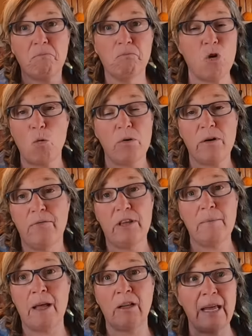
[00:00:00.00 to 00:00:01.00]
Don't put a
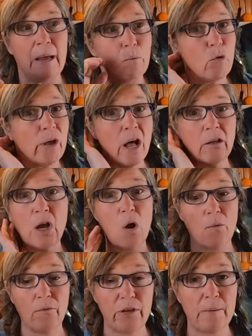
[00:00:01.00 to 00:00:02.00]
female name. We all
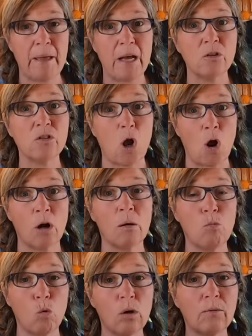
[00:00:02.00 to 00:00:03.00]
know females are
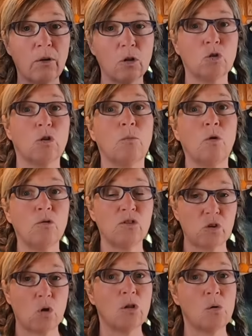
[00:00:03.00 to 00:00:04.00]
more vulnerable
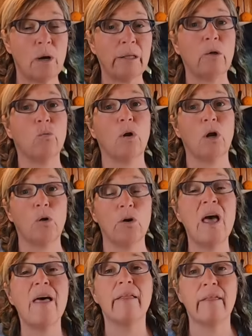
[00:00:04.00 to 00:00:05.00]
solo on the road
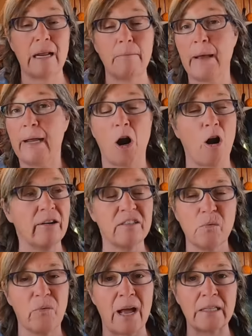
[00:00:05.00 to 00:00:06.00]
than men are. It's
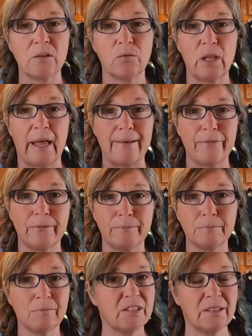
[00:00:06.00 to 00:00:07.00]
a fact of life.
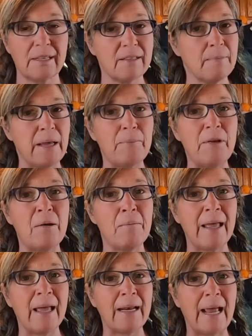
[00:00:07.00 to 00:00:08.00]
This doesn't make me a
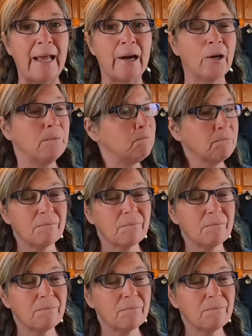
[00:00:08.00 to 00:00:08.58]
man hater.